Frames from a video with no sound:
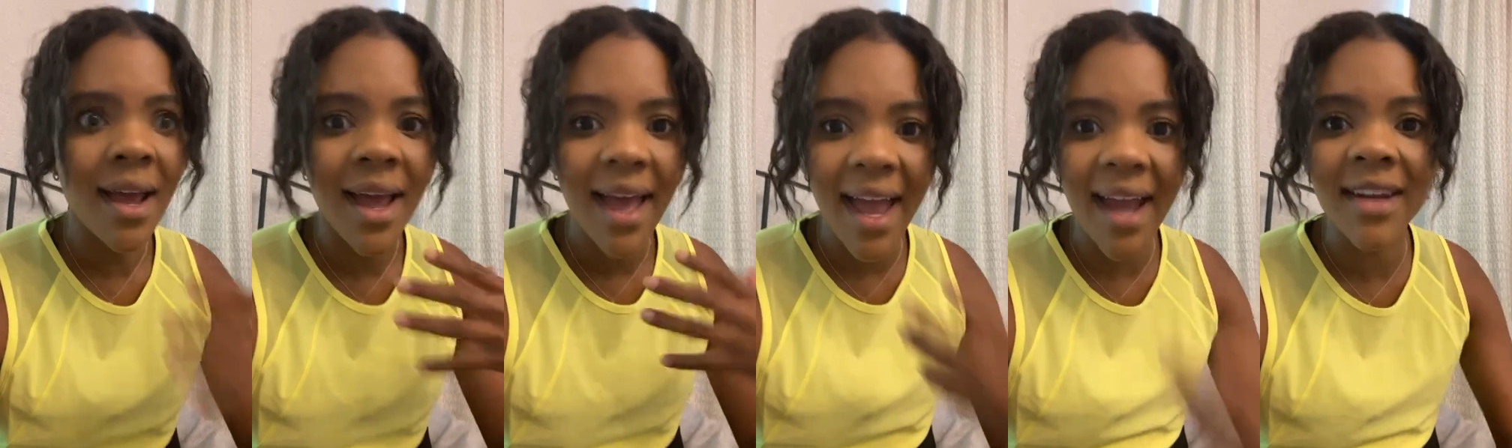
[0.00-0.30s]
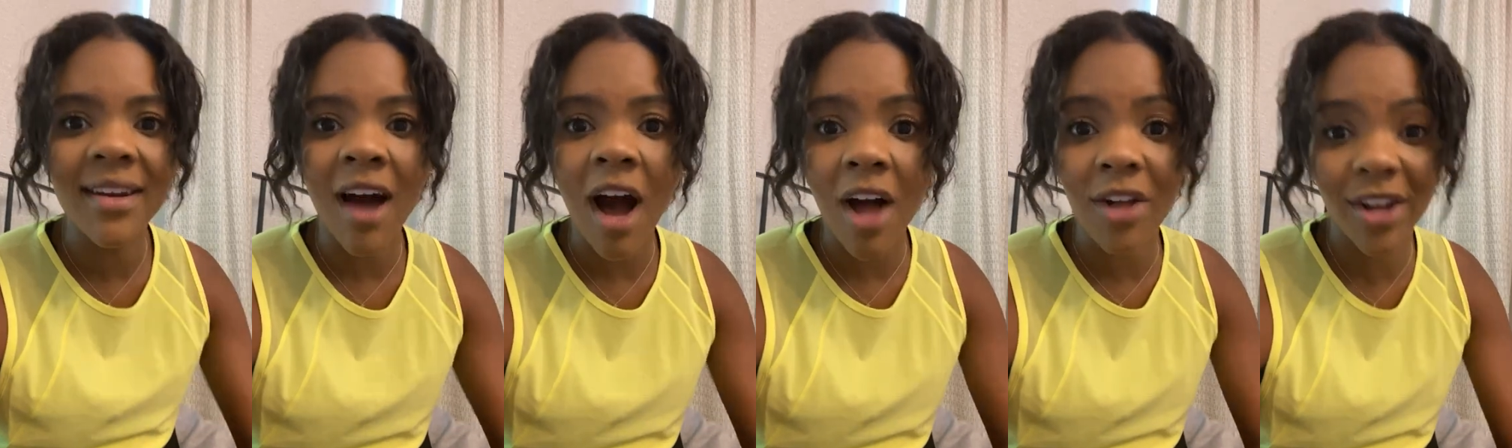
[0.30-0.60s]

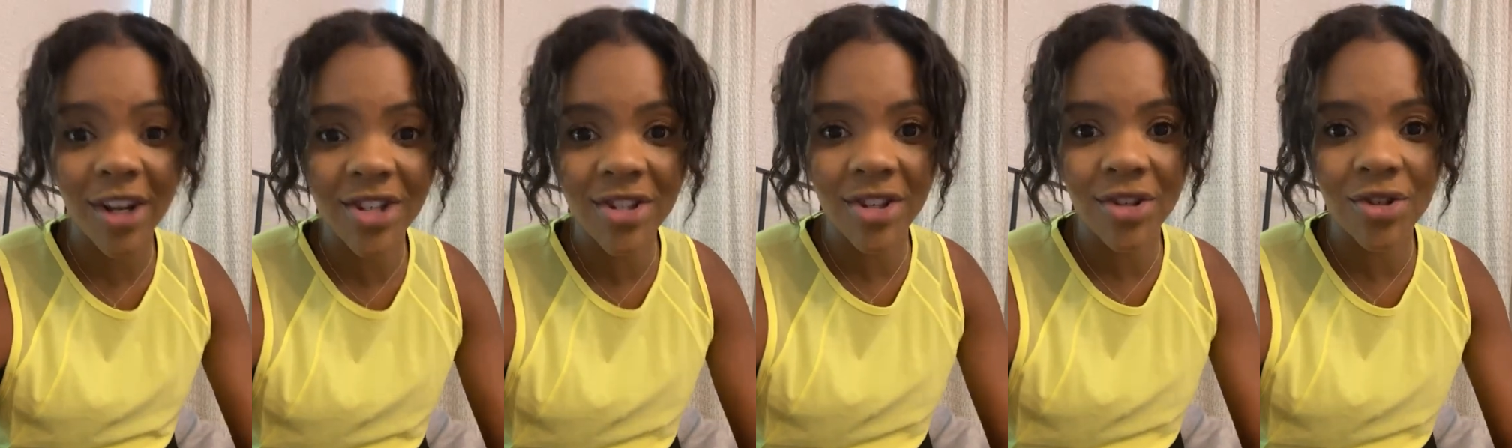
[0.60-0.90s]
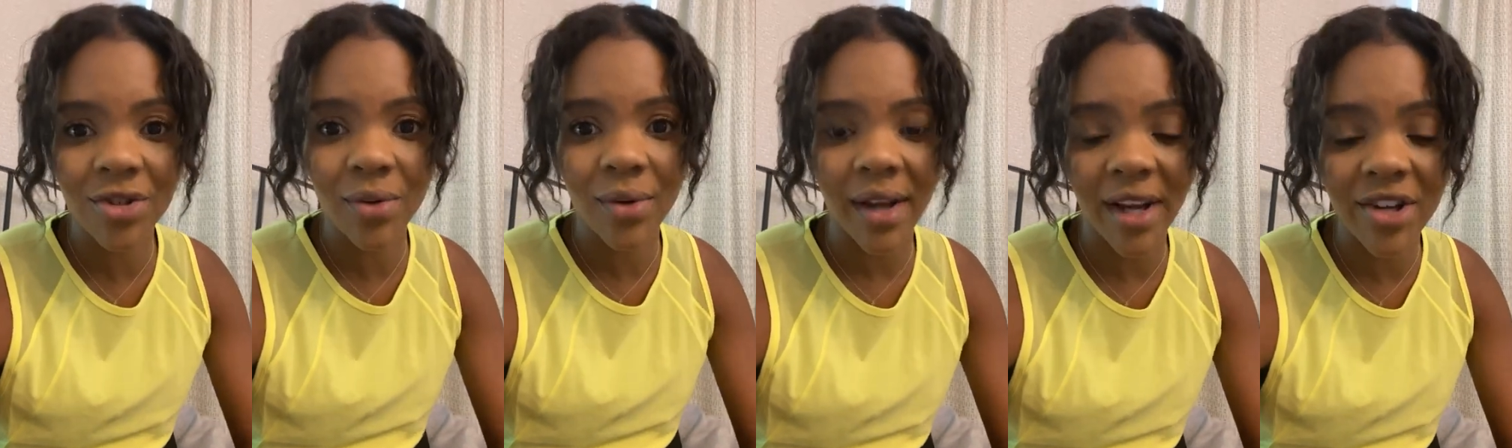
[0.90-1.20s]
Acknowledge the
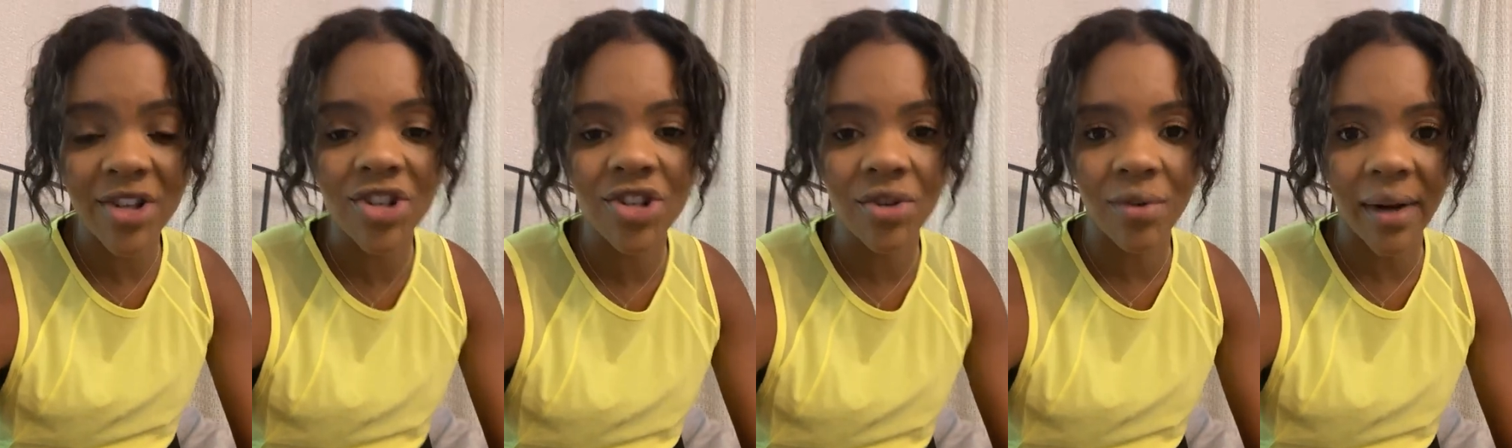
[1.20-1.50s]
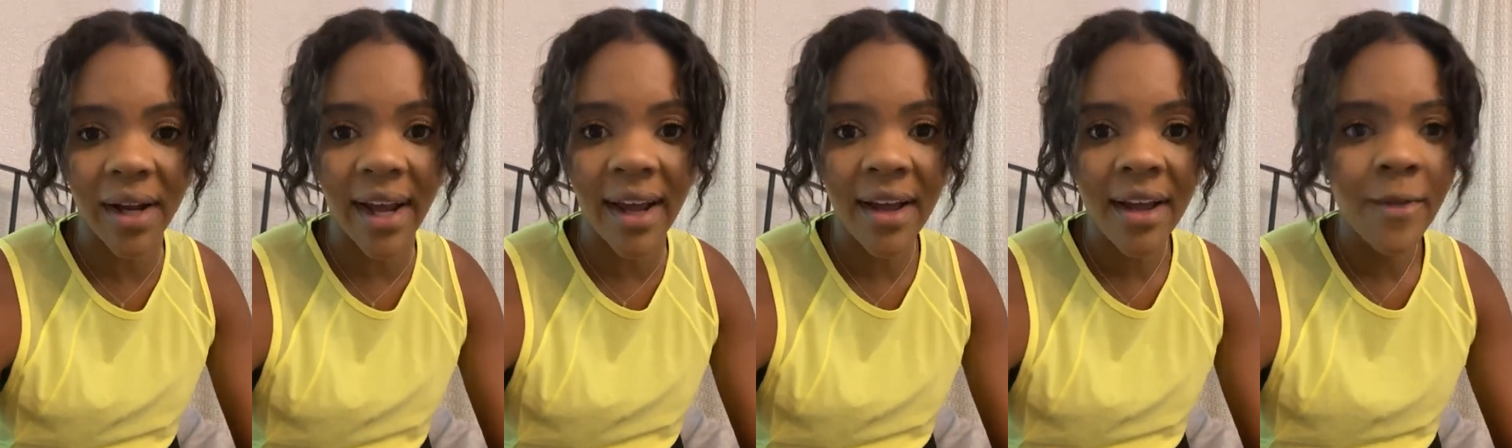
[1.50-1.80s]
true
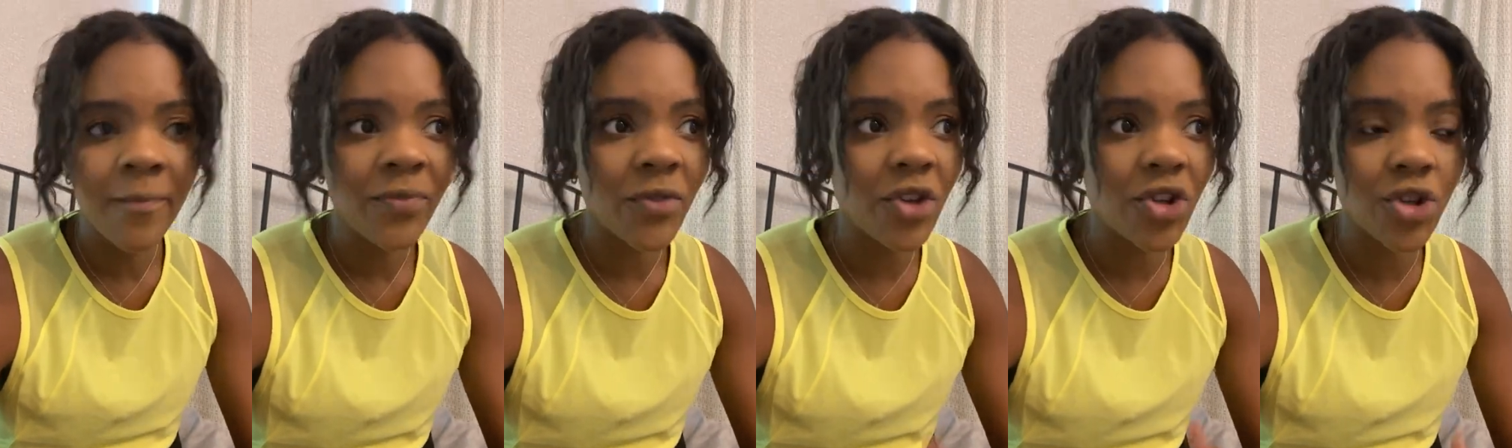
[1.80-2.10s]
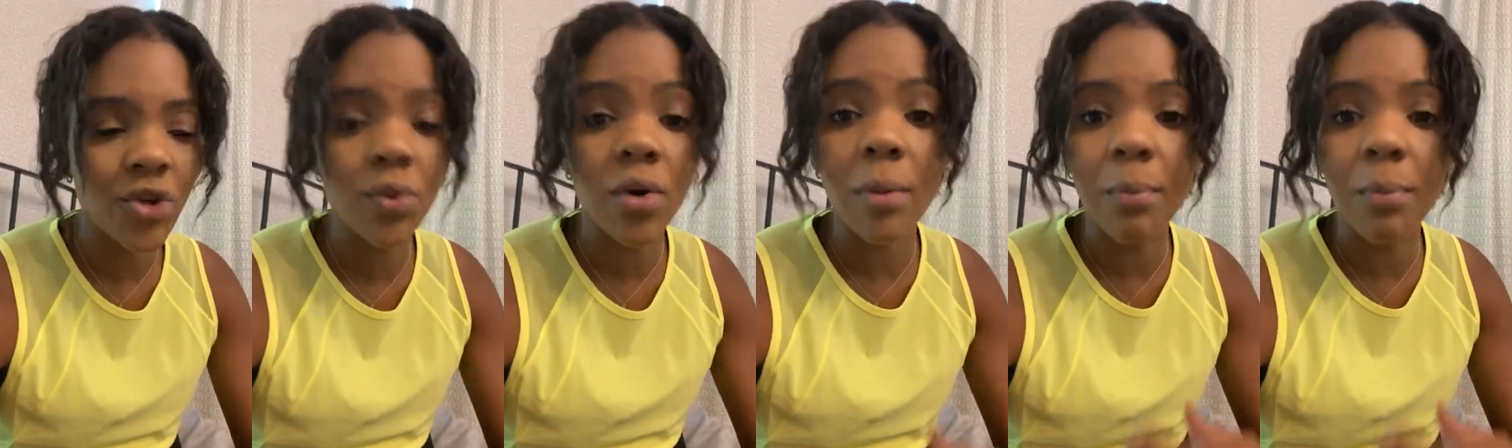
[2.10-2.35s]
history, the true